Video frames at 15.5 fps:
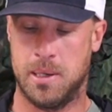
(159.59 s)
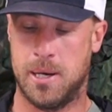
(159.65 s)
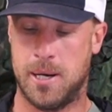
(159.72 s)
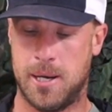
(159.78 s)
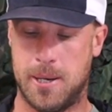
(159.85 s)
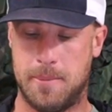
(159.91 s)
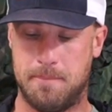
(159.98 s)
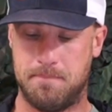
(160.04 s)

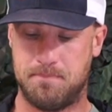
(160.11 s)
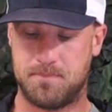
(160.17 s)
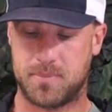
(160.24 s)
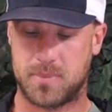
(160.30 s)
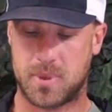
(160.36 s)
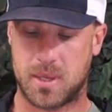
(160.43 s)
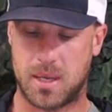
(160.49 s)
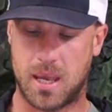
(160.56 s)

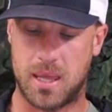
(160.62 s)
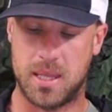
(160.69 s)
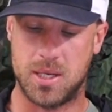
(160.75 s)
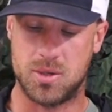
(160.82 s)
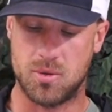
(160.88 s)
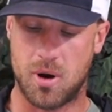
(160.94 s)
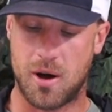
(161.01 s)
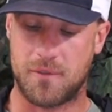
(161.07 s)
And they
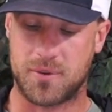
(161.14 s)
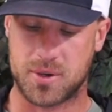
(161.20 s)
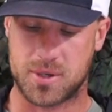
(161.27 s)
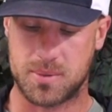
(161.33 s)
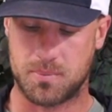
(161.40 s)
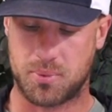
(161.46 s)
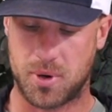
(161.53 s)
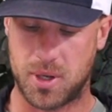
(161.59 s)
do offer
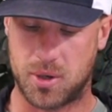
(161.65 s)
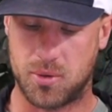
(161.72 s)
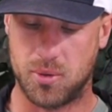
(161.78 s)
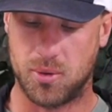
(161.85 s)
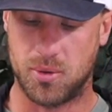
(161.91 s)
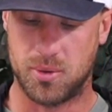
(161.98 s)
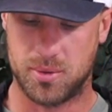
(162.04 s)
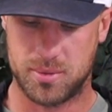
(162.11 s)
some pretty
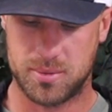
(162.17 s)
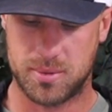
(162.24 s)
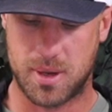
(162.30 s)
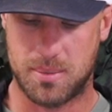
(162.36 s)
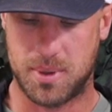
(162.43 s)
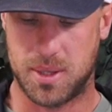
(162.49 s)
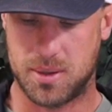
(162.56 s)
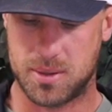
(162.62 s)
cool,
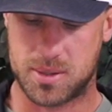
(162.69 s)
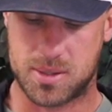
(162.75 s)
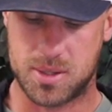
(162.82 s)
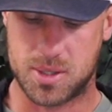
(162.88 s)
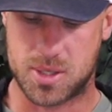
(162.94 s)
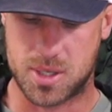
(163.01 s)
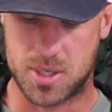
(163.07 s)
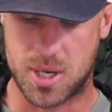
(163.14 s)

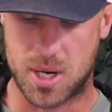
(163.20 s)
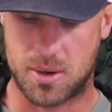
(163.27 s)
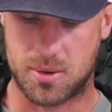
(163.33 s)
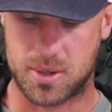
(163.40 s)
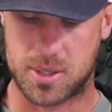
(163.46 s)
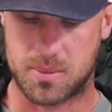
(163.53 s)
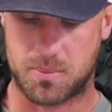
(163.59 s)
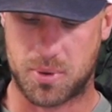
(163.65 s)
just
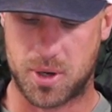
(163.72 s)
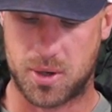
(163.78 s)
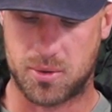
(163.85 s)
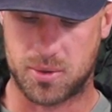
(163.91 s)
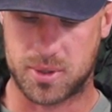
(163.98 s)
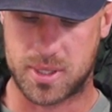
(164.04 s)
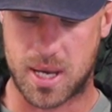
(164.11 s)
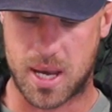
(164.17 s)
generally some pretty
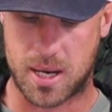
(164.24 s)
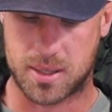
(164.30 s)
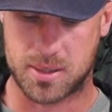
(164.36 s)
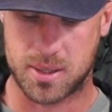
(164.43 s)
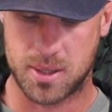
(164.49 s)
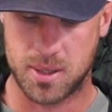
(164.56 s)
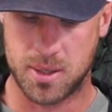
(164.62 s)
cool tags.